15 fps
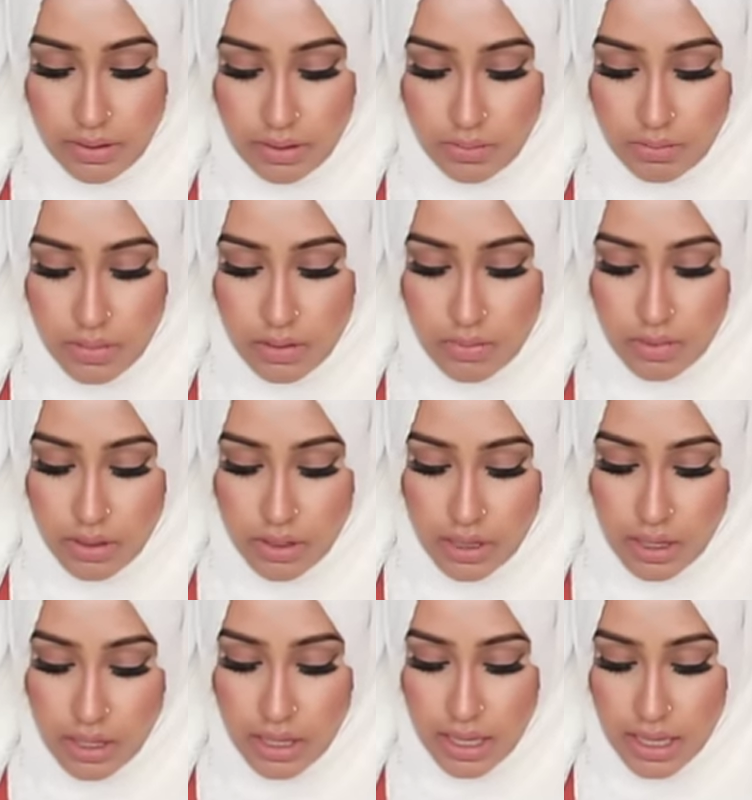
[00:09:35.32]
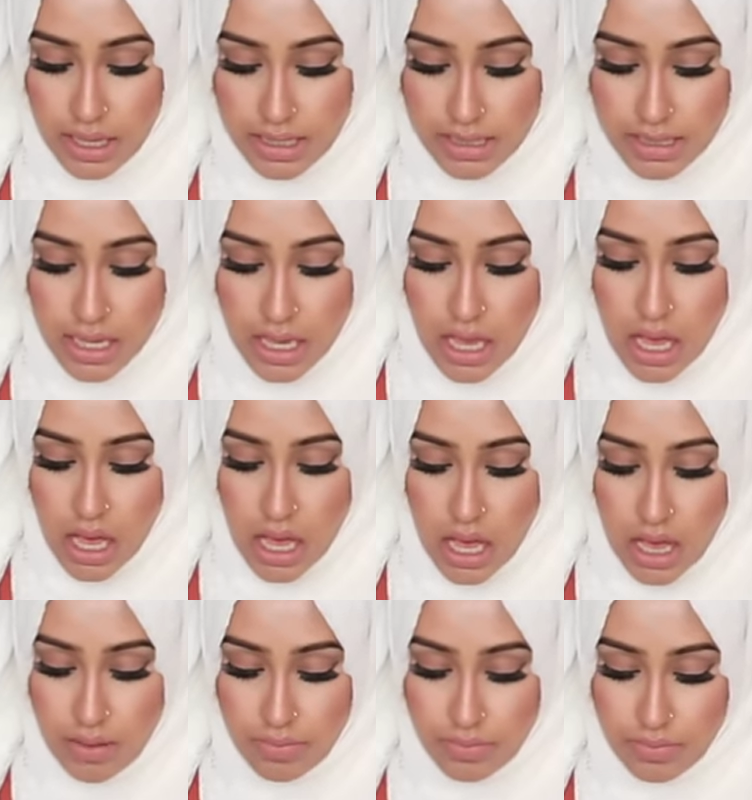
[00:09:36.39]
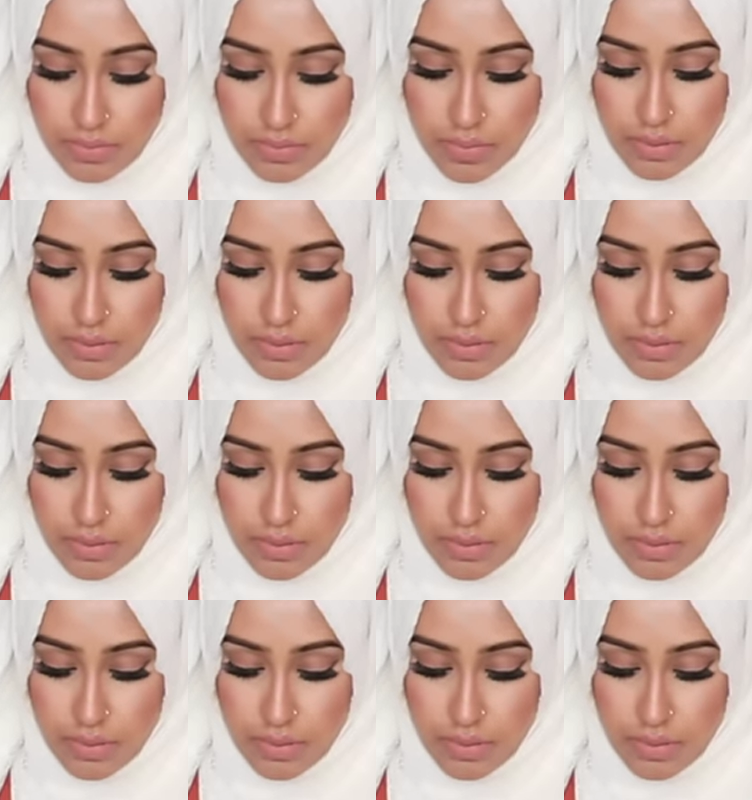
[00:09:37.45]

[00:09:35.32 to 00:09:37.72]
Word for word: around at the moment is um,